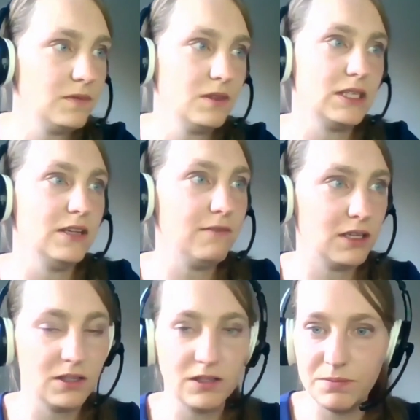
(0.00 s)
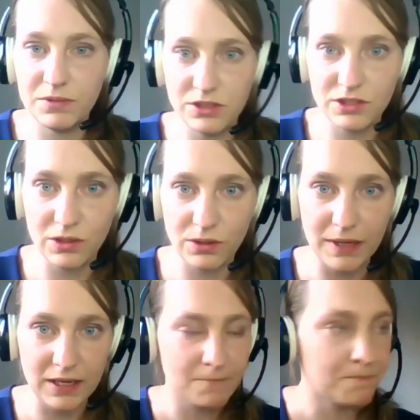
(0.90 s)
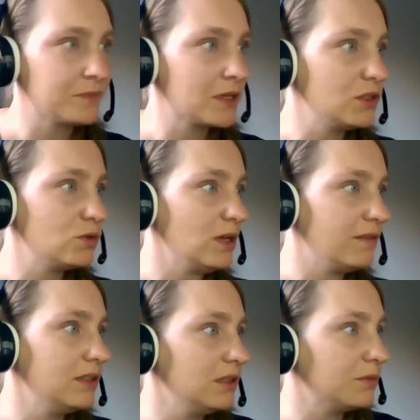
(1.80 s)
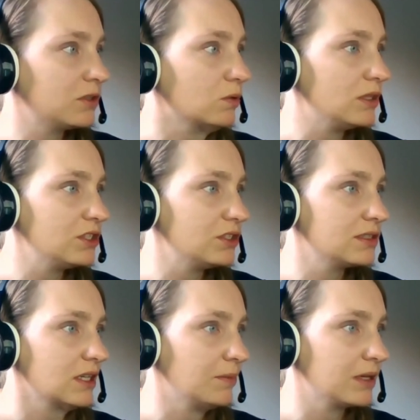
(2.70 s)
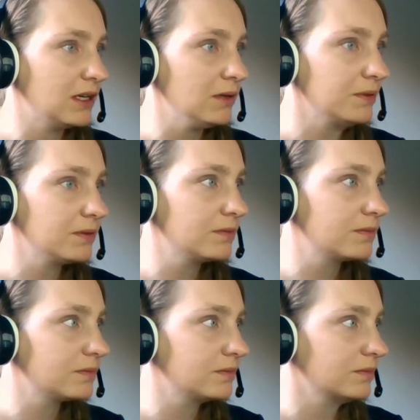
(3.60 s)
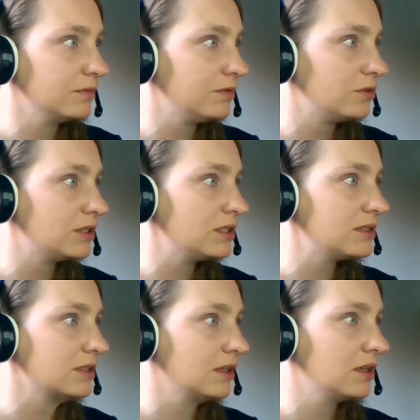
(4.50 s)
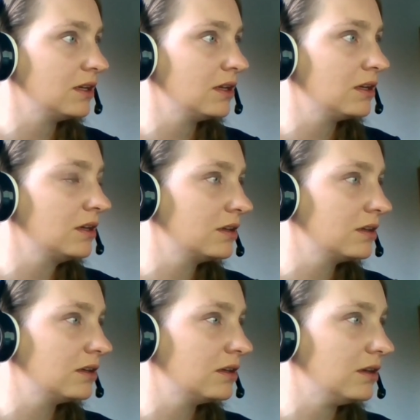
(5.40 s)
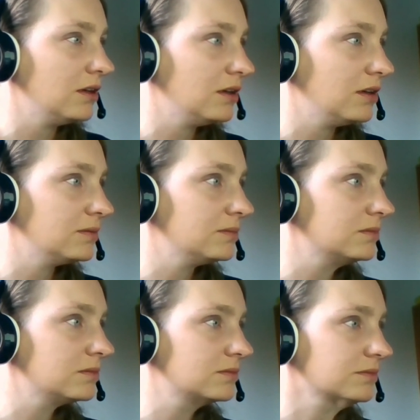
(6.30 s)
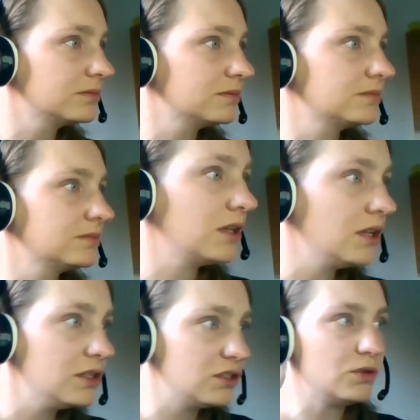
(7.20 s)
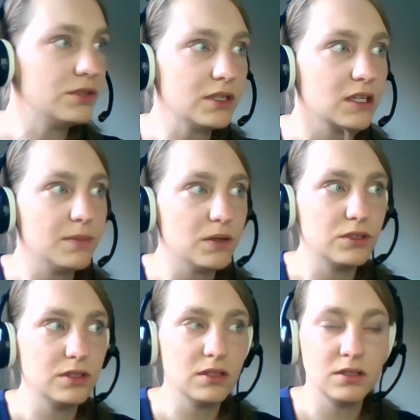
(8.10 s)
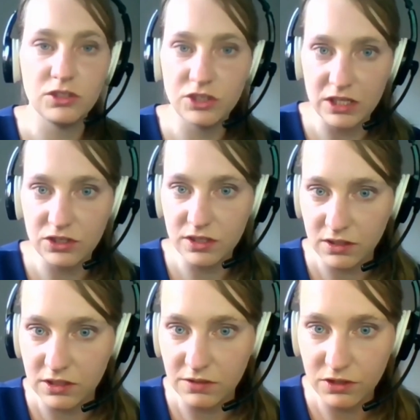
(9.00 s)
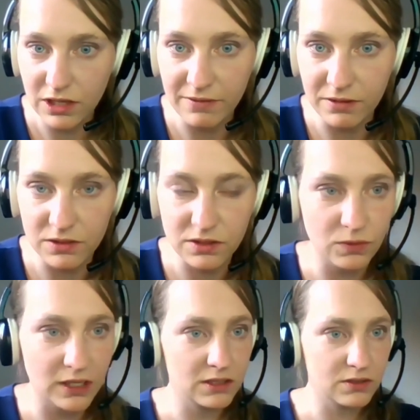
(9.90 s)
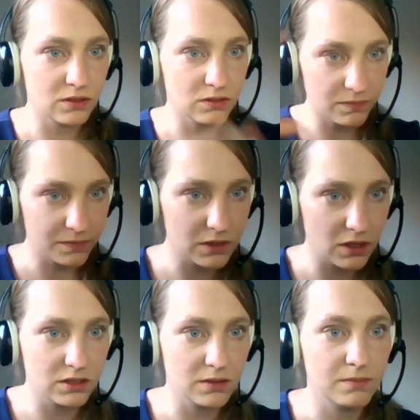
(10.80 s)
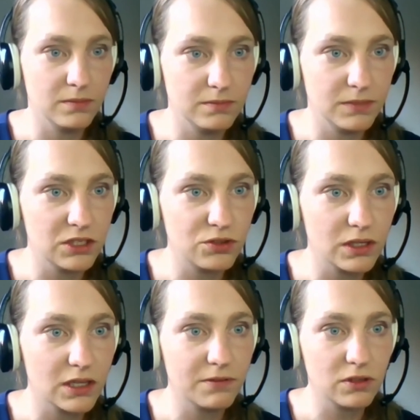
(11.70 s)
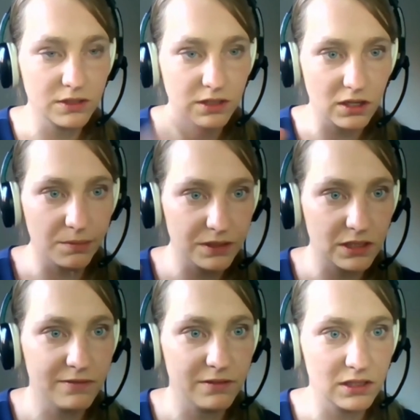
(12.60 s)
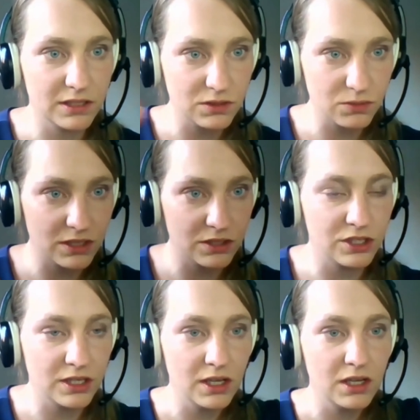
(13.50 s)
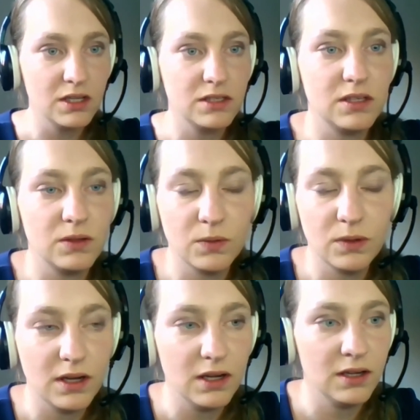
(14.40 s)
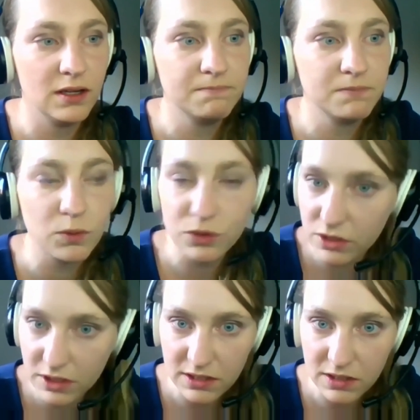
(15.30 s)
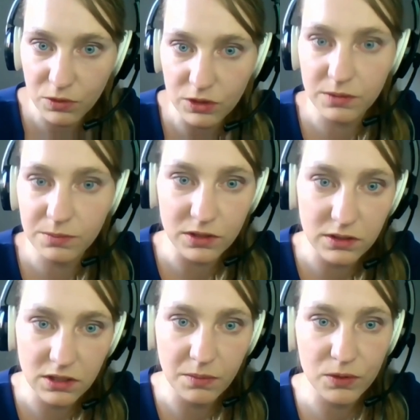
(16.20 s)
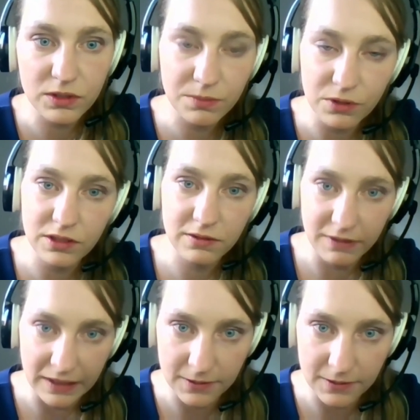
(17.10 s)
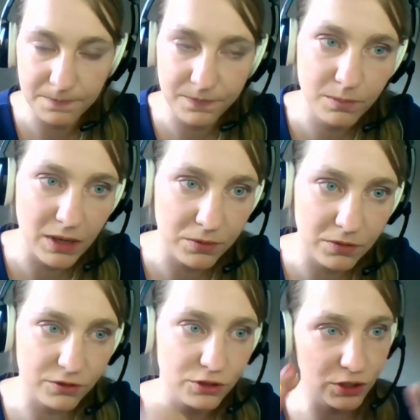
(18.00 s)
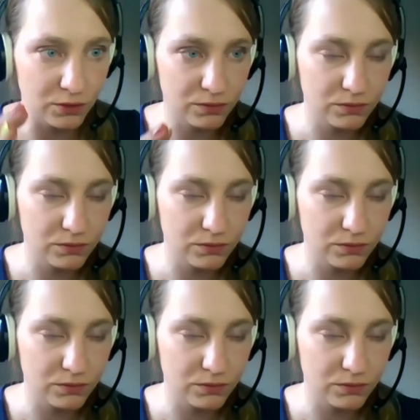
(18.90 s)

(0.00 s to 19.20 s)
Okay, thank you. Let me just look back. Do we have any more questions coming up for us? So you're talking about changes on the different levels, right? So on the managerial level, on the company level, and the strategy. So what would you say is the most important thing in BAPO for you?